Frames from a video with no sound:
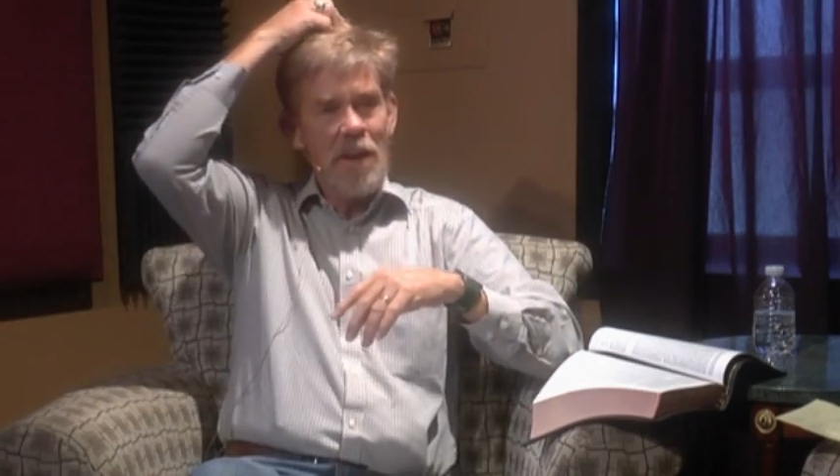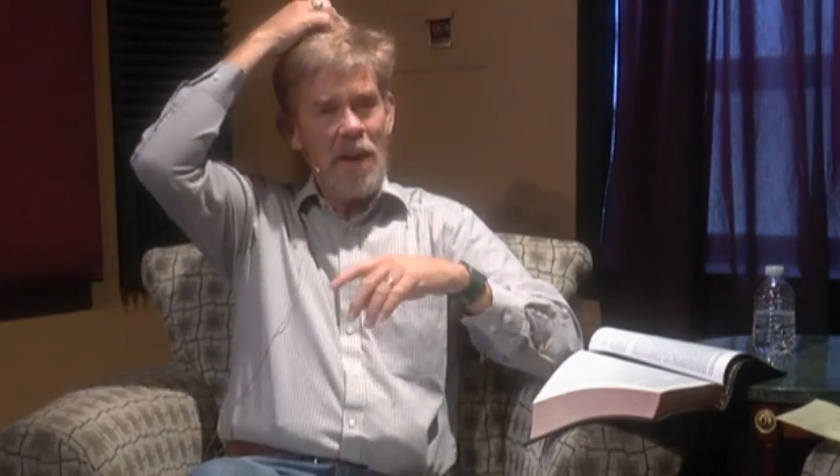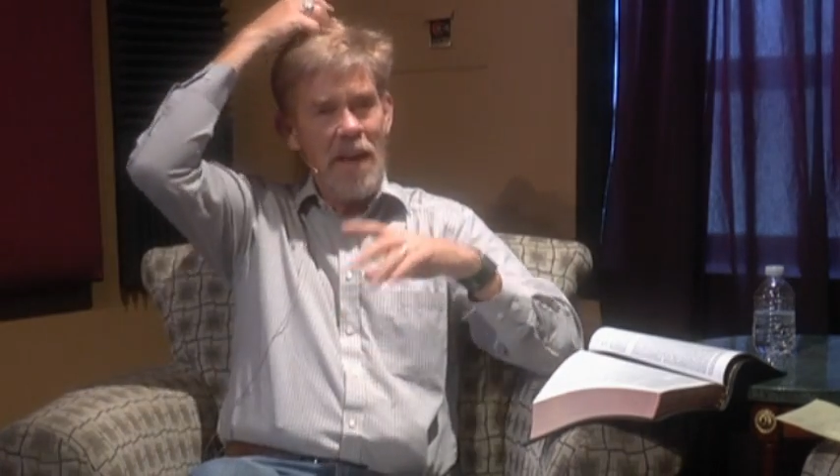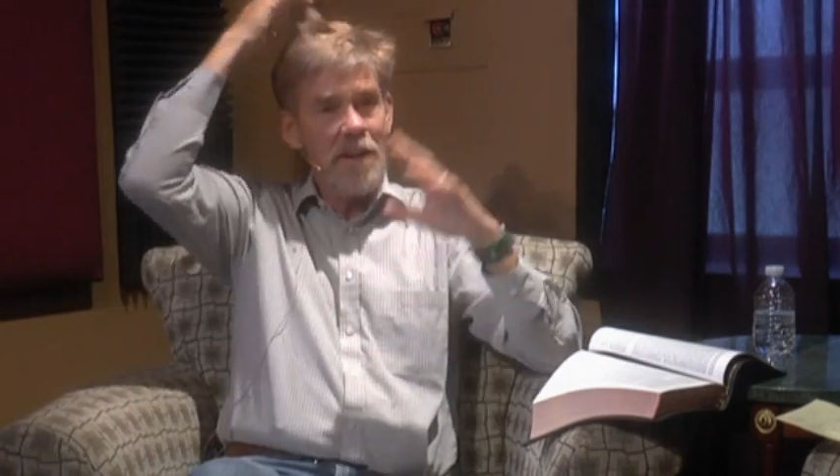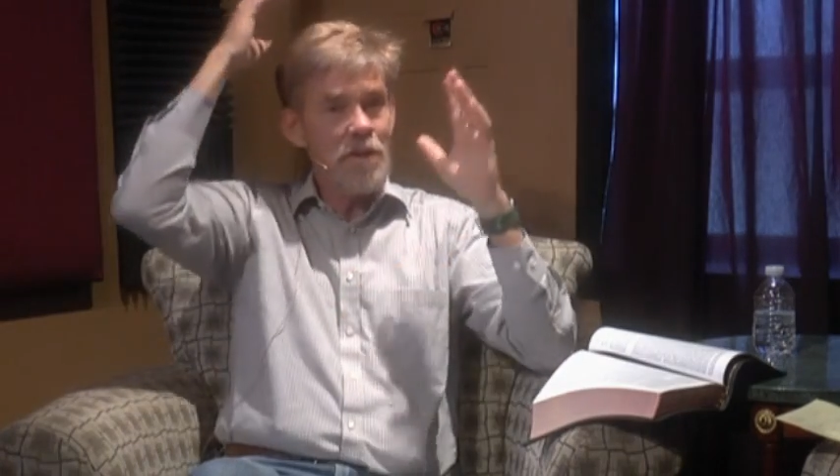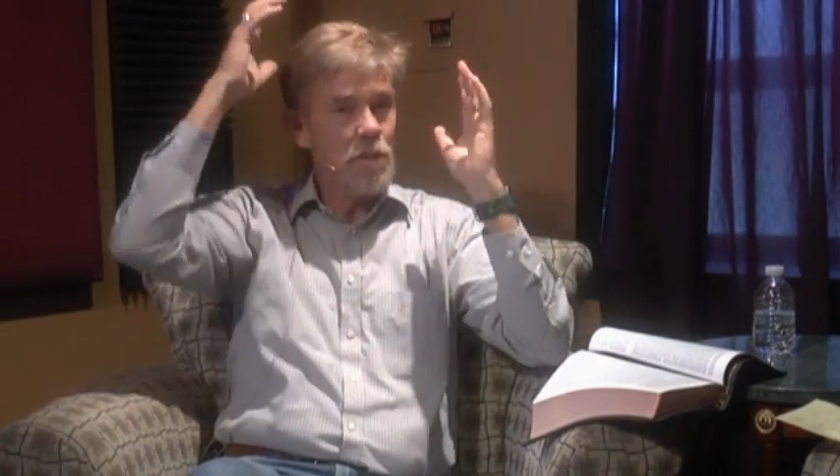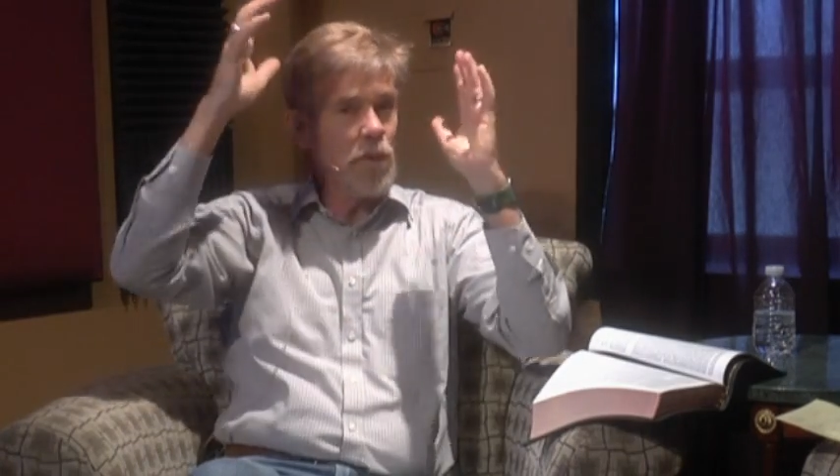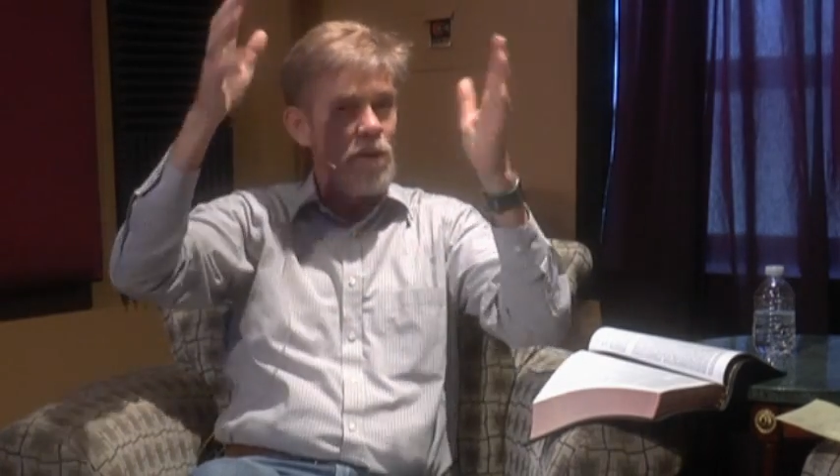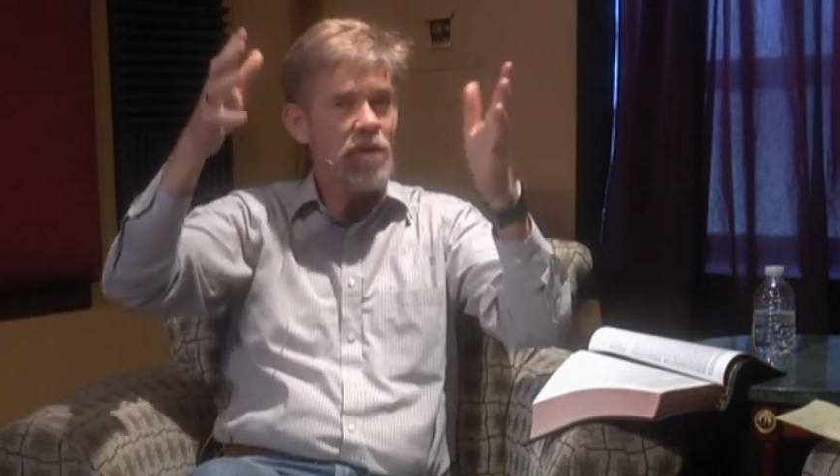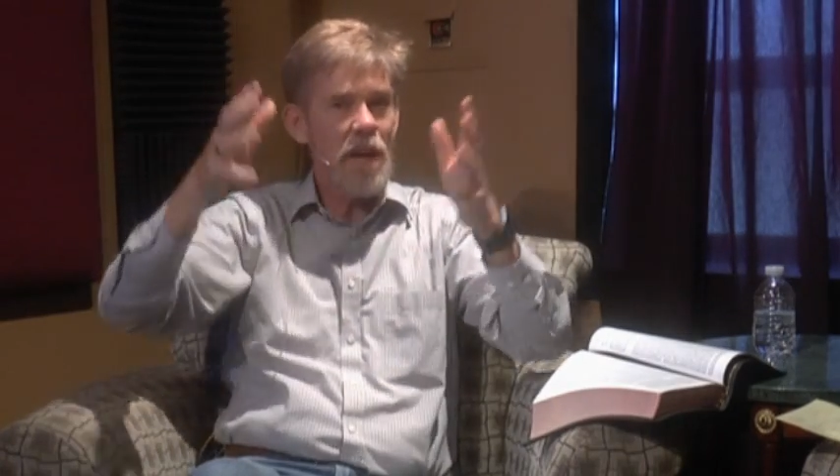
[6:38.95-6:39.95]
They're headed
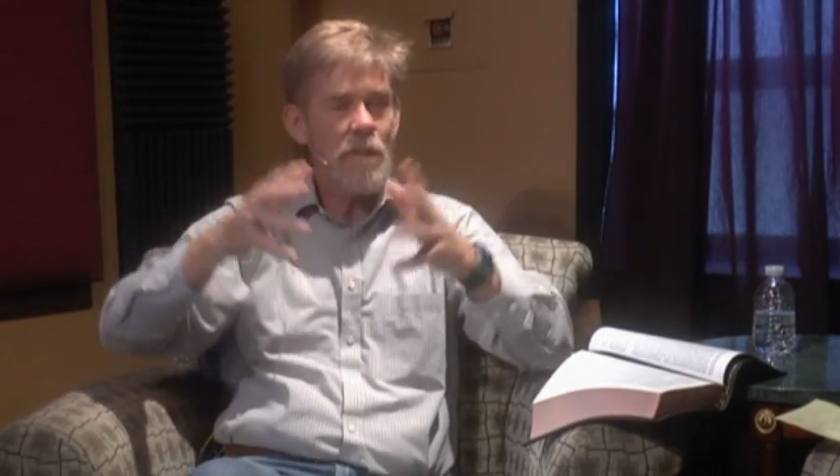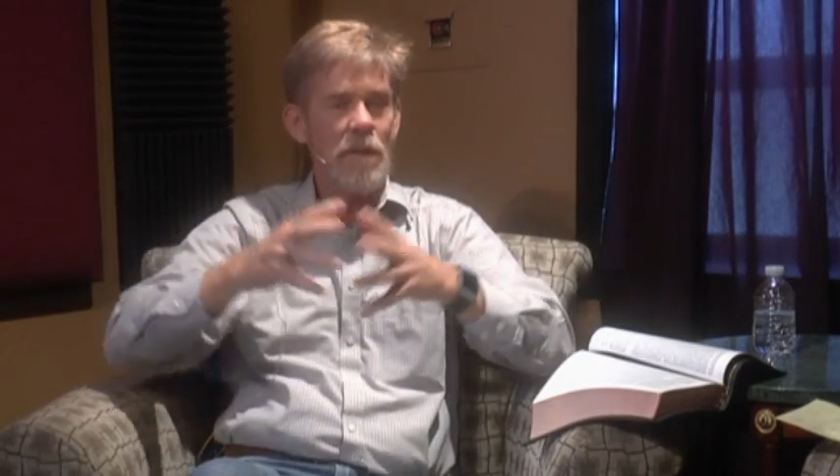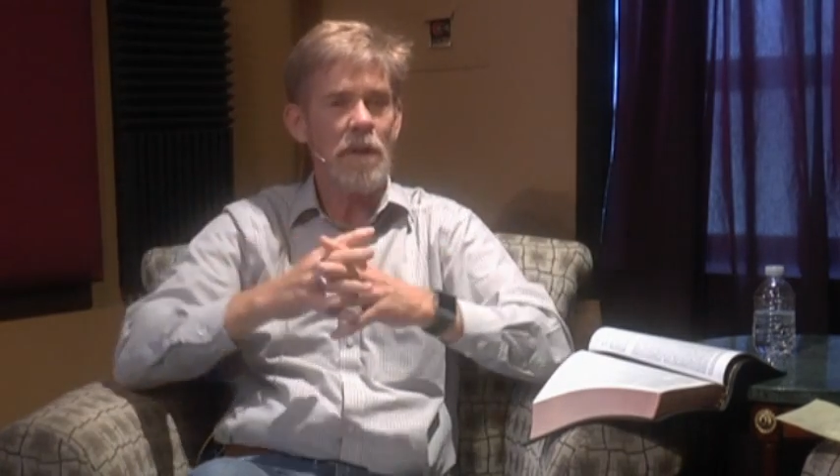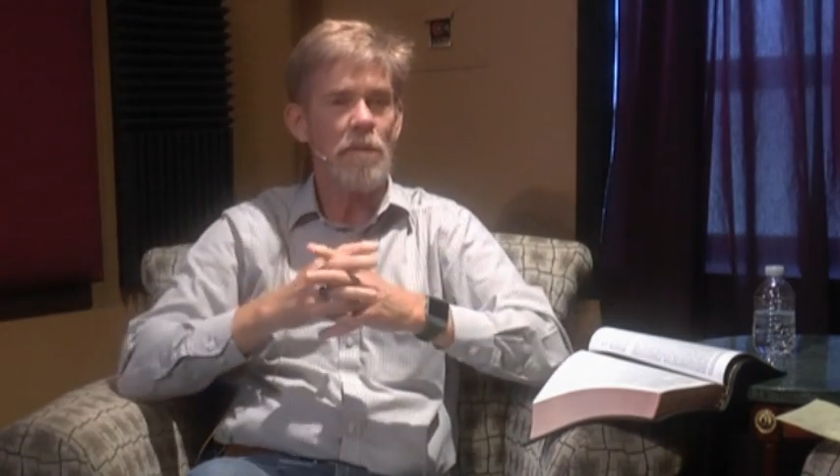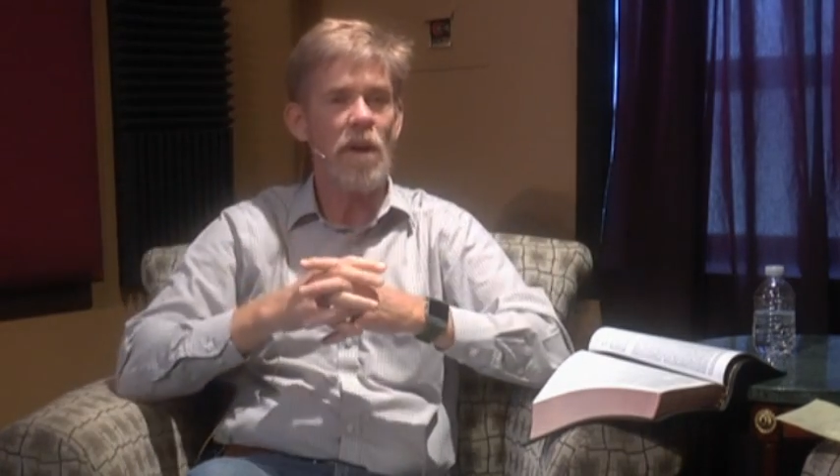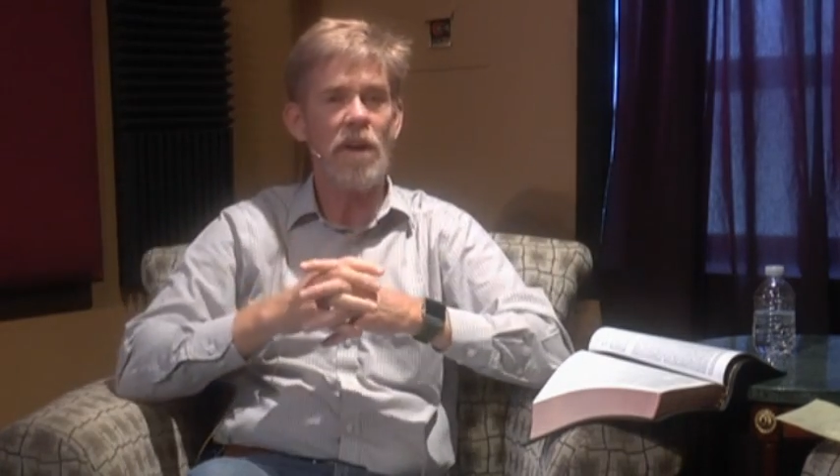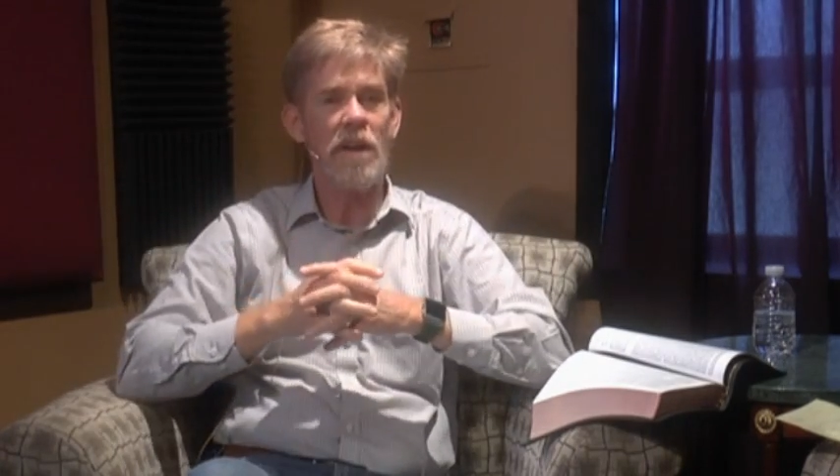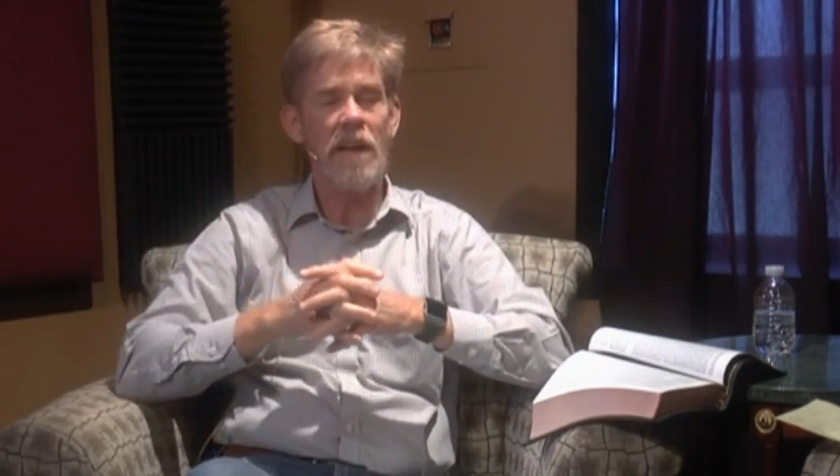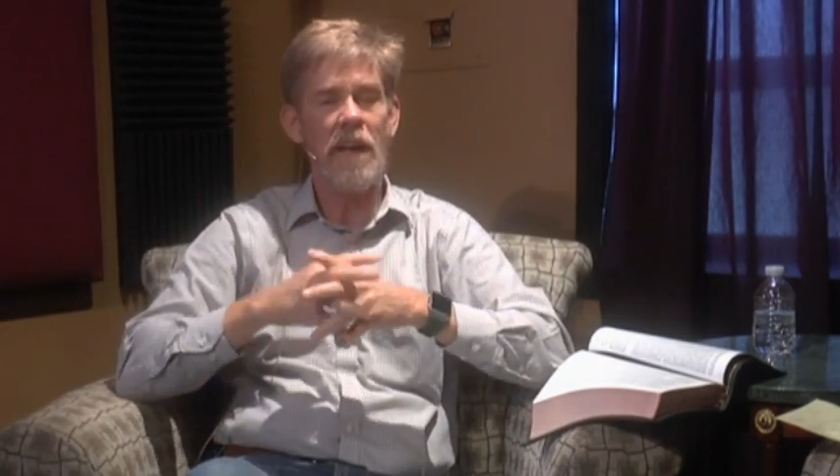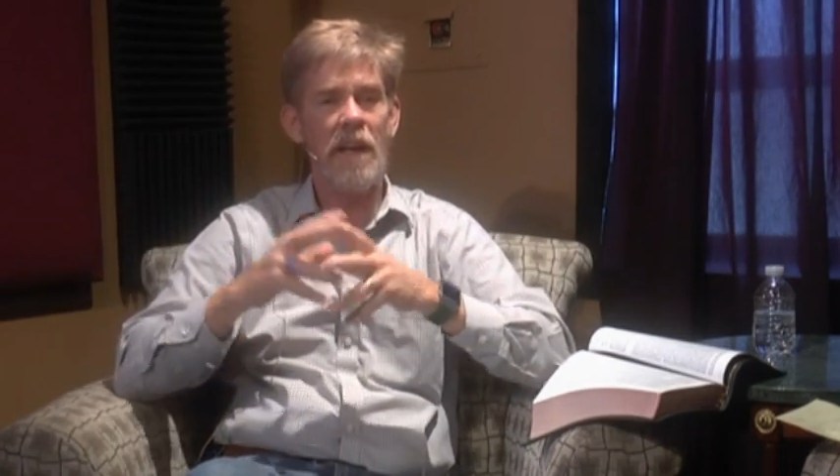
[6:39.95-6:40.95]
toward Sodom and
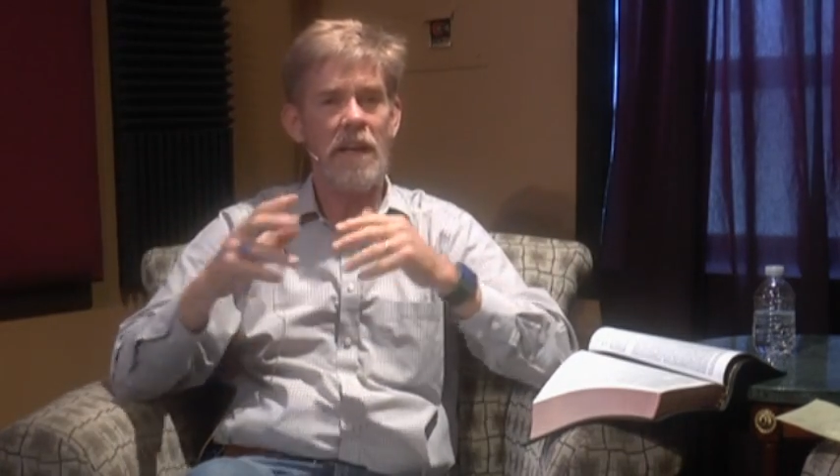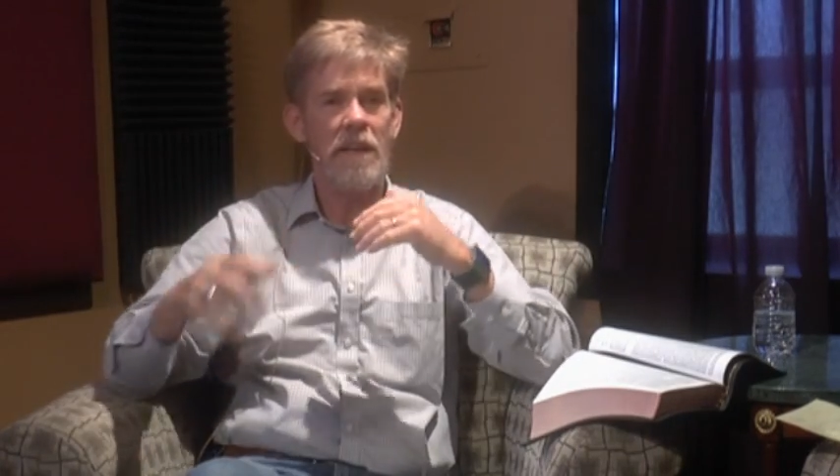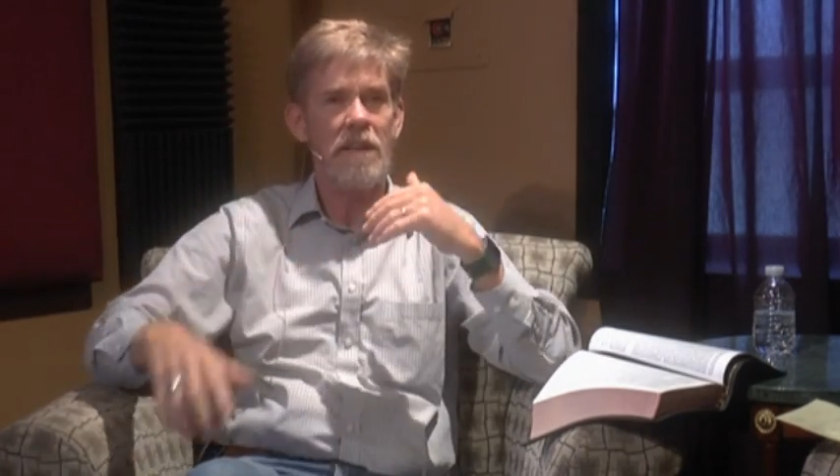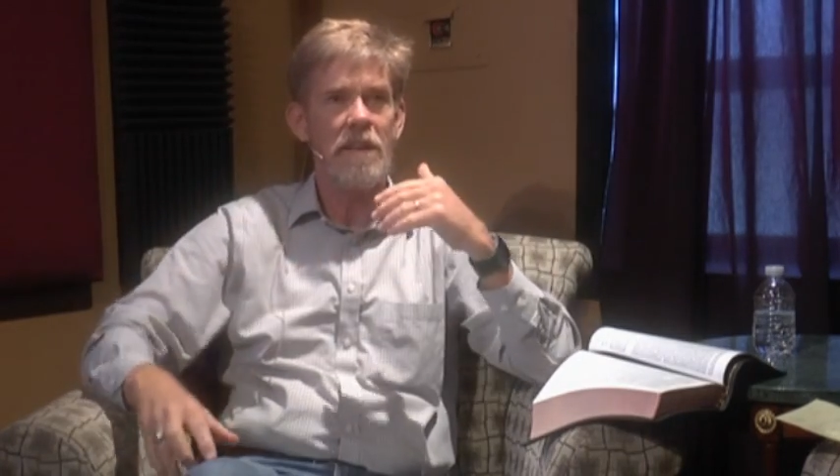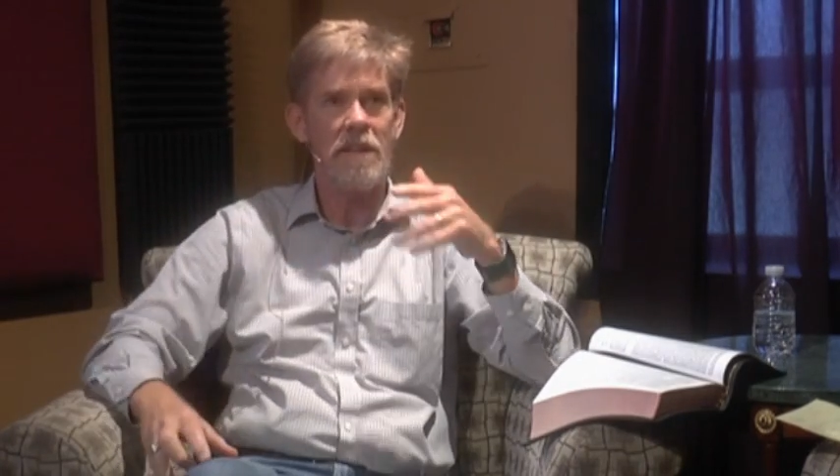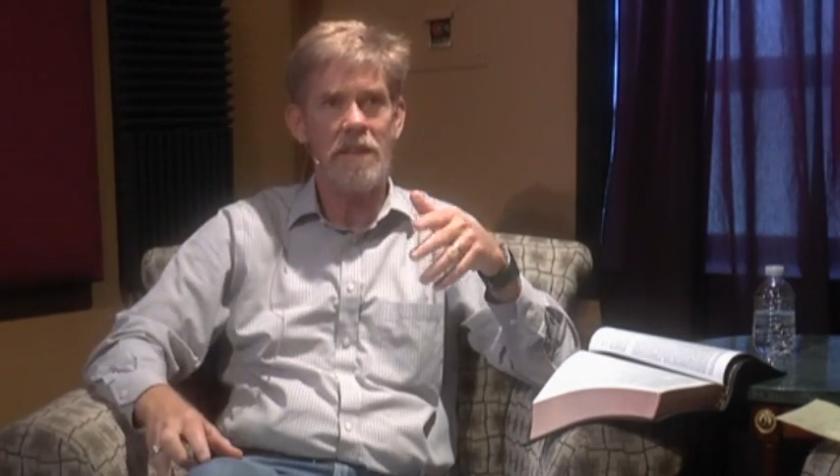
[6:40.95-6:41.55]
Gomorrah, and